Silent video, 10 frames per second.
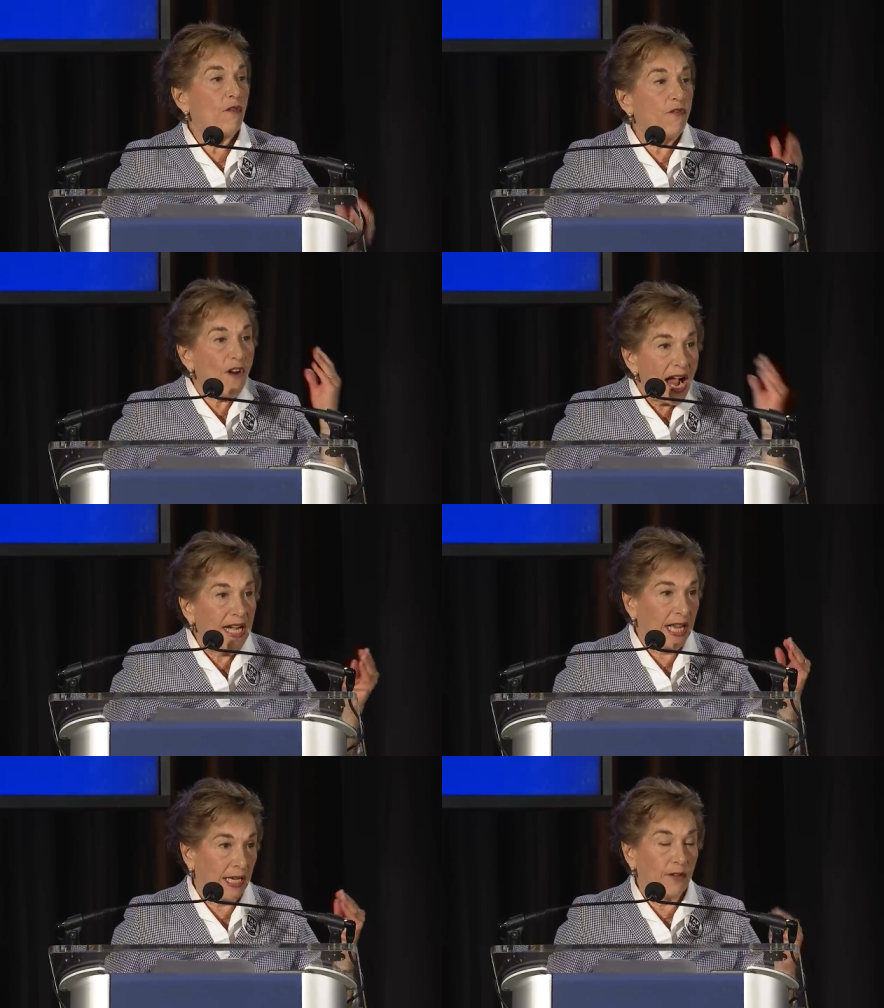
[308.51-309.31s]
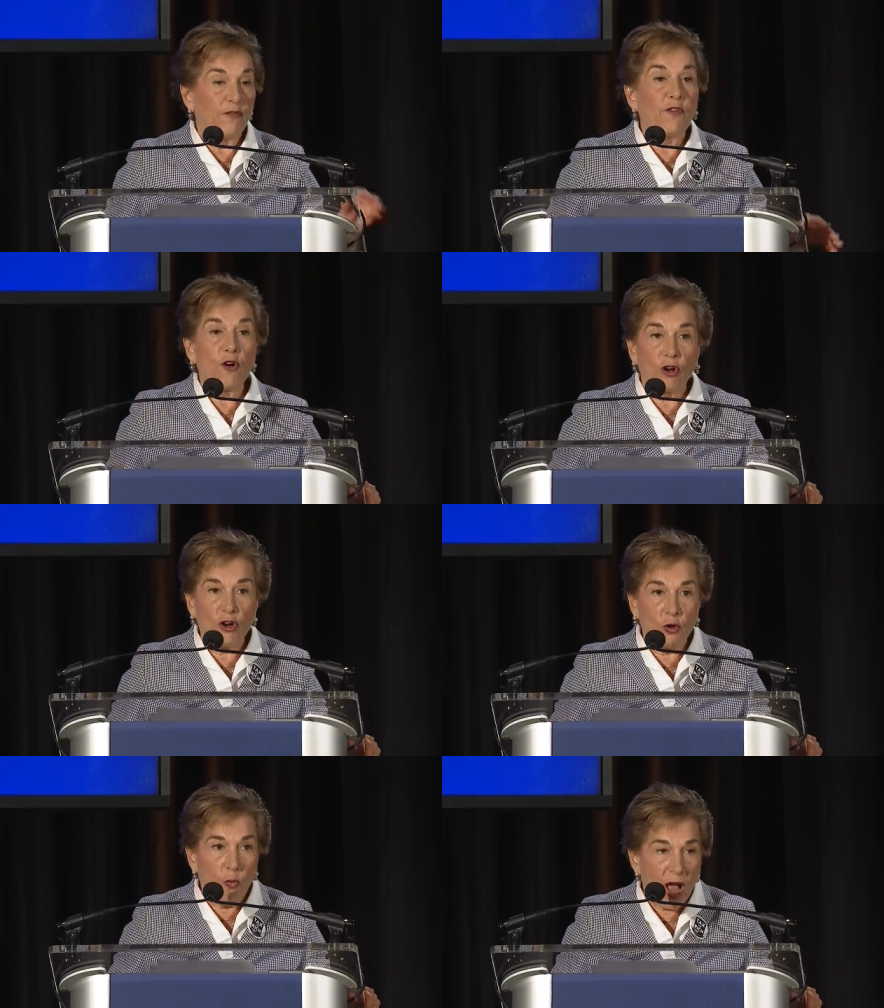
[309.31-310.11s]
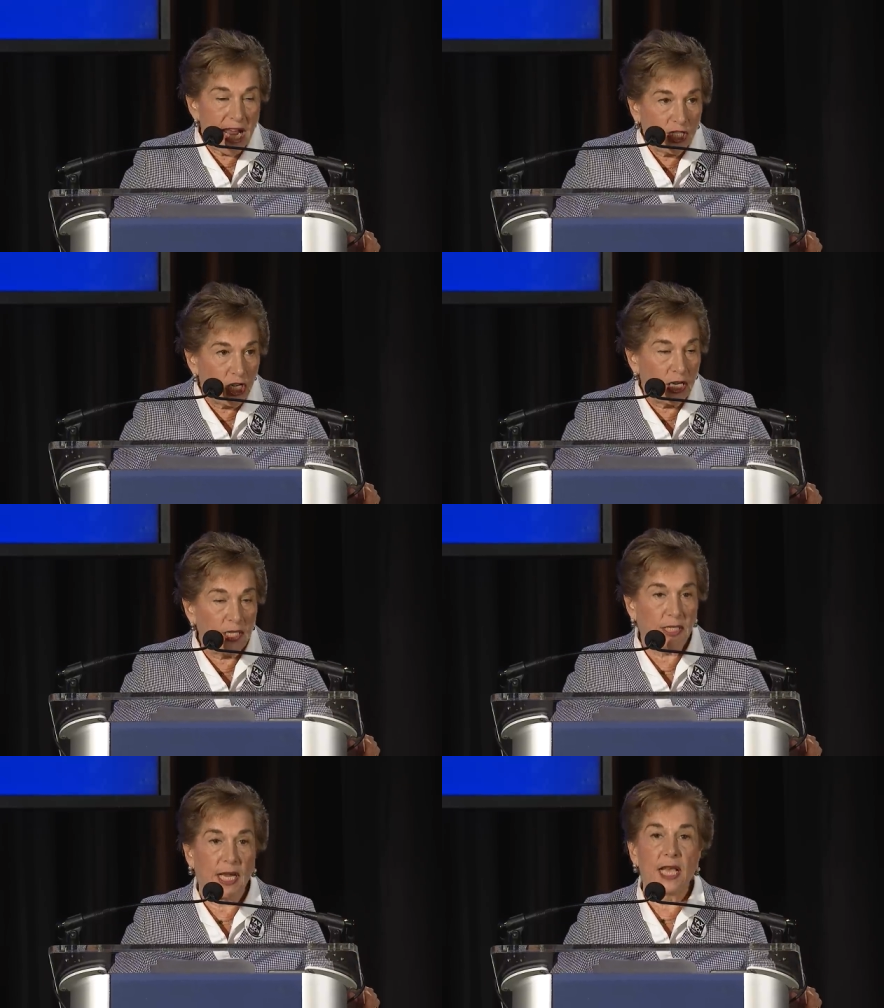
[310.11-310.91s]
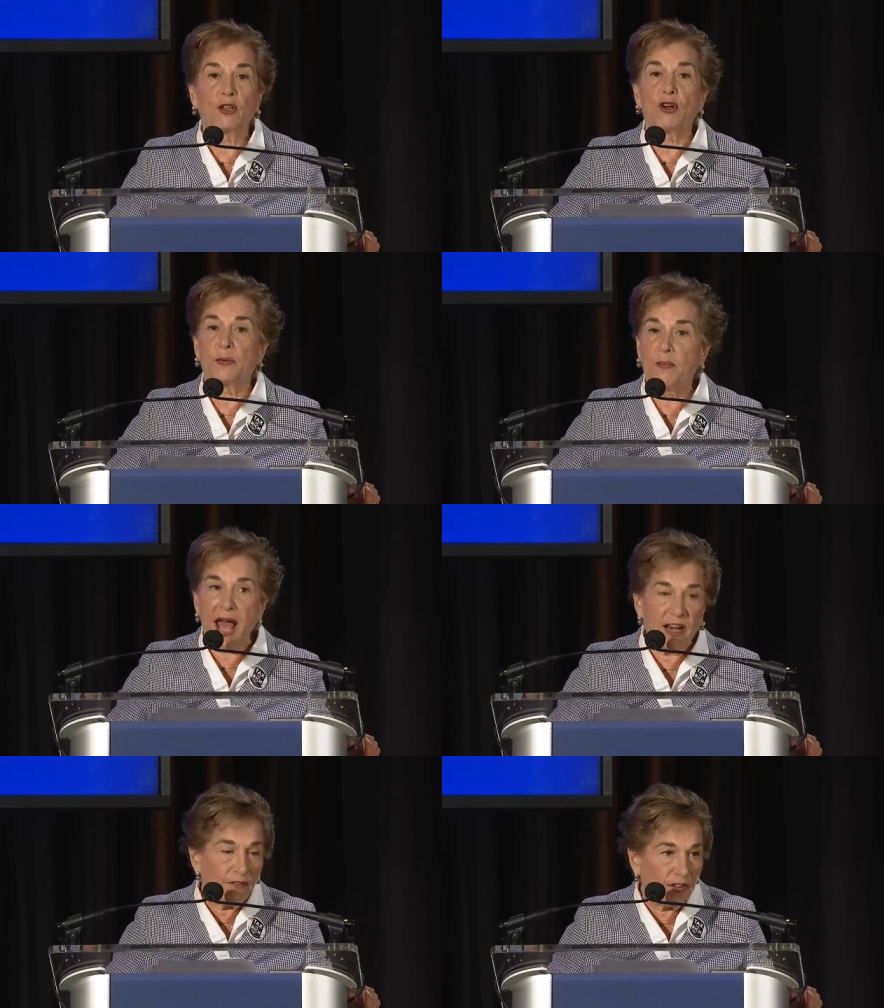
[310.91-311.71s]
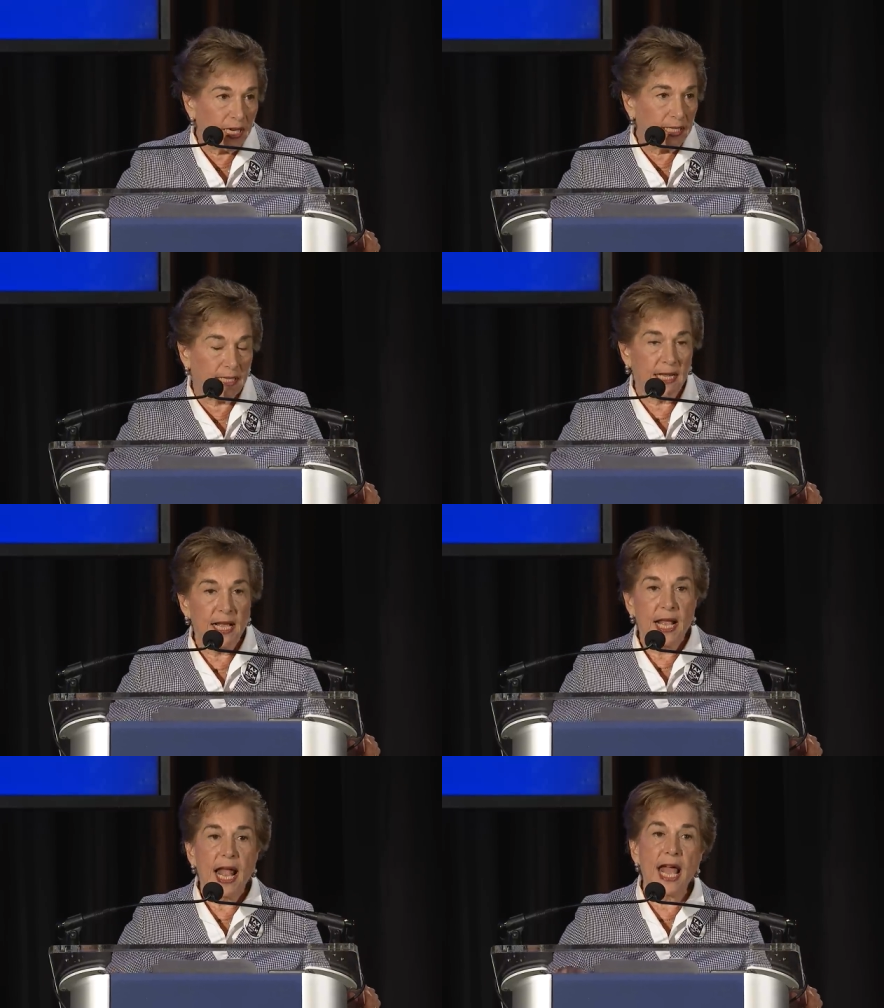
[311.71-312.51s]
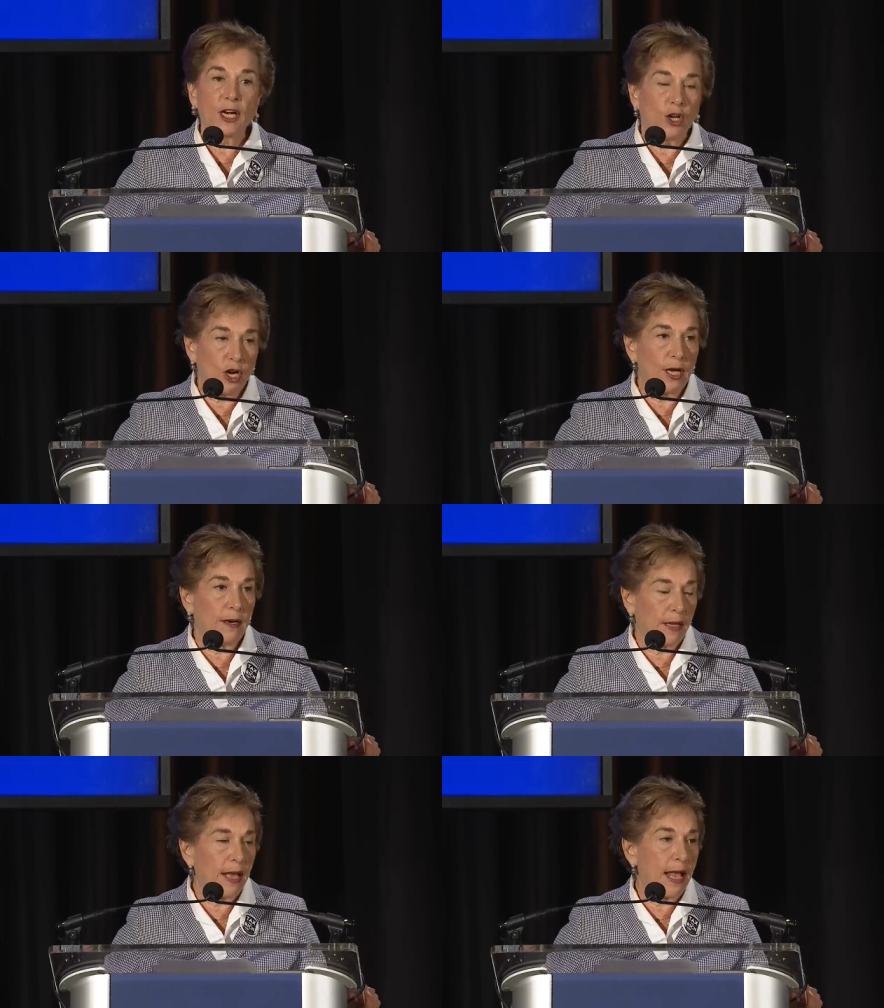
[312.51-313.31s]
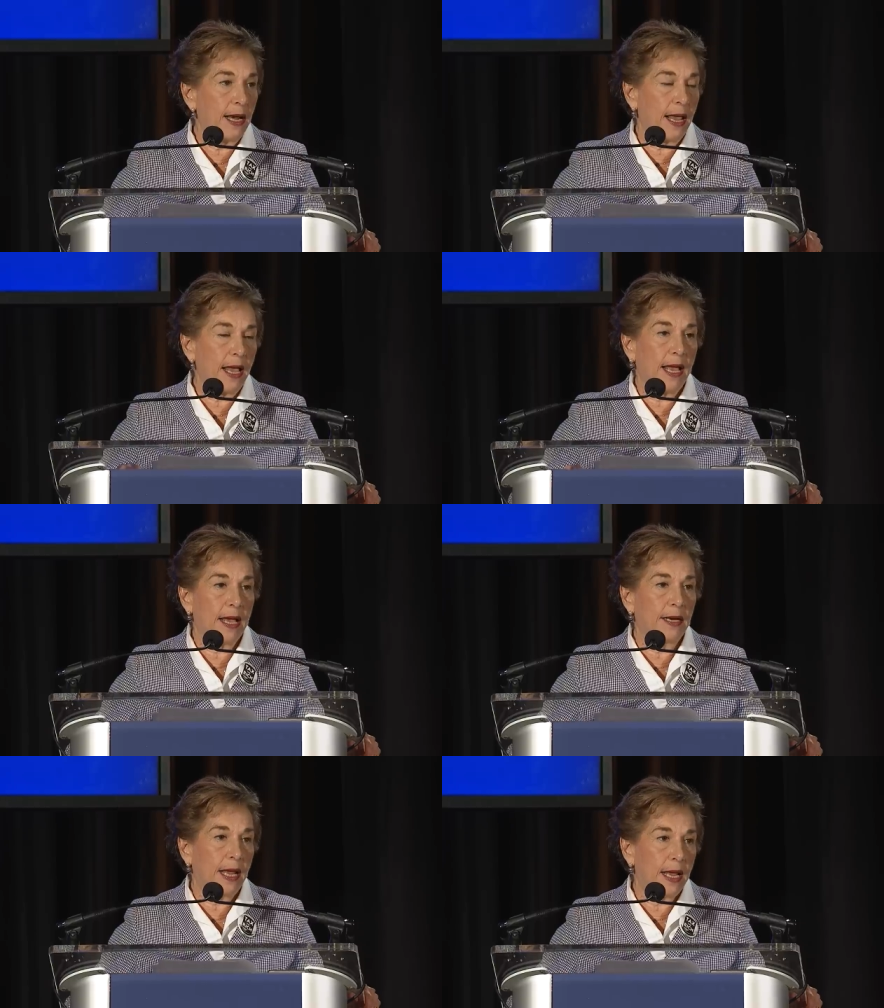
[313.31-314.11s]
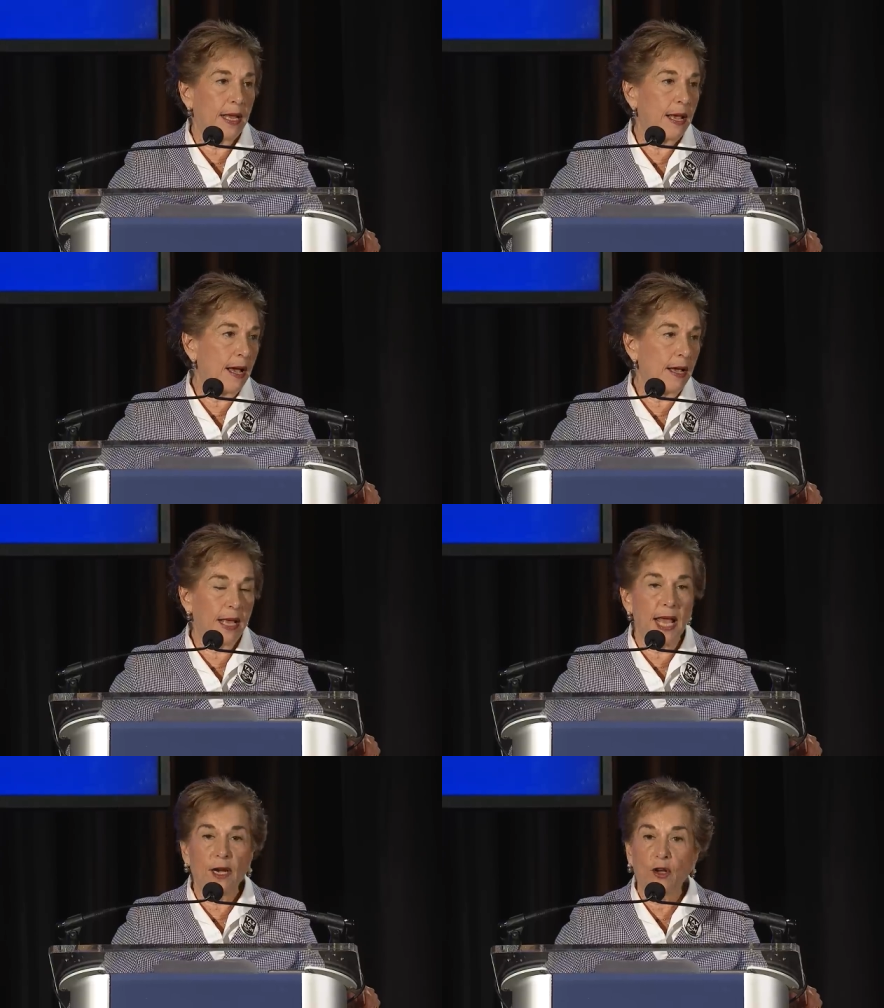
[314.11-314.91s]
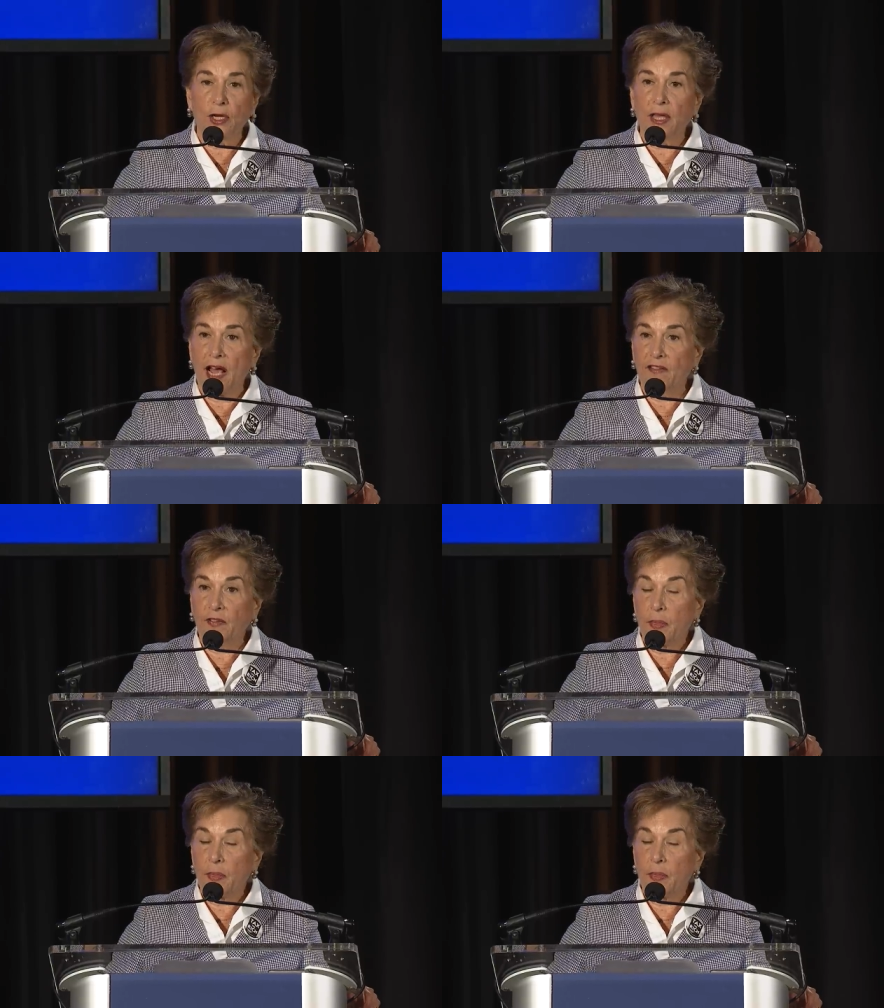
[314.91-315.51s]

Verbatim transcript: fighting for good wages and good benefits and a good and, and a uh, and a good life.